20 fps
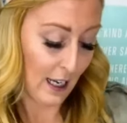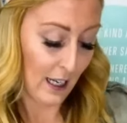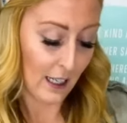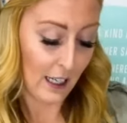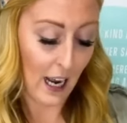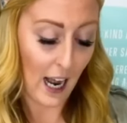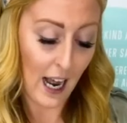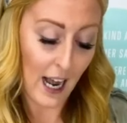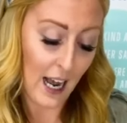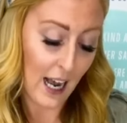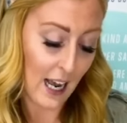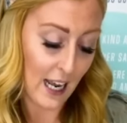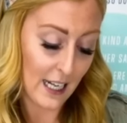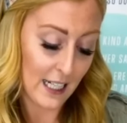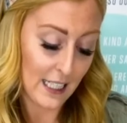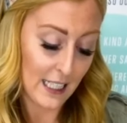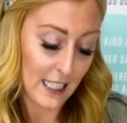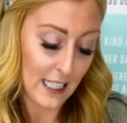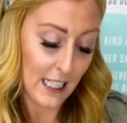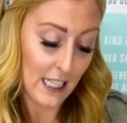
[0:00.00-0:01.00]

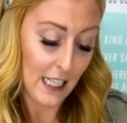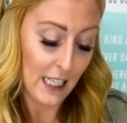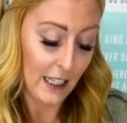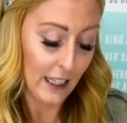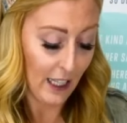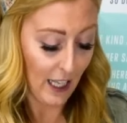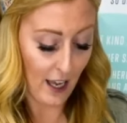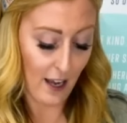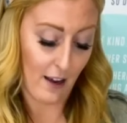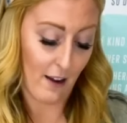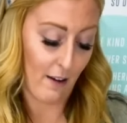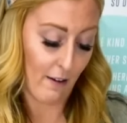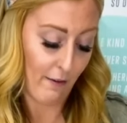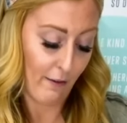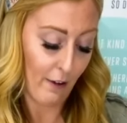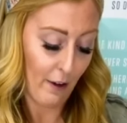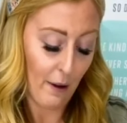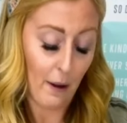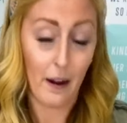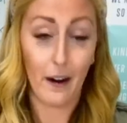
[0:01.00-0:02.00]
Kind Love
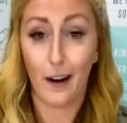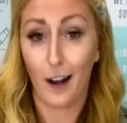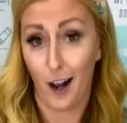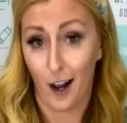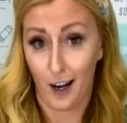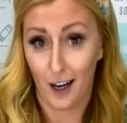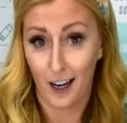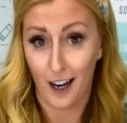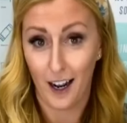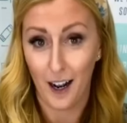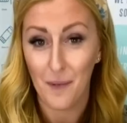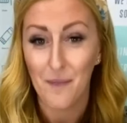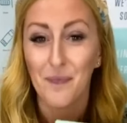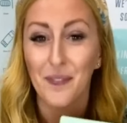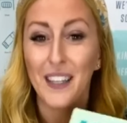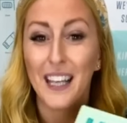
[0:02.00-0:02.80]
Gaga.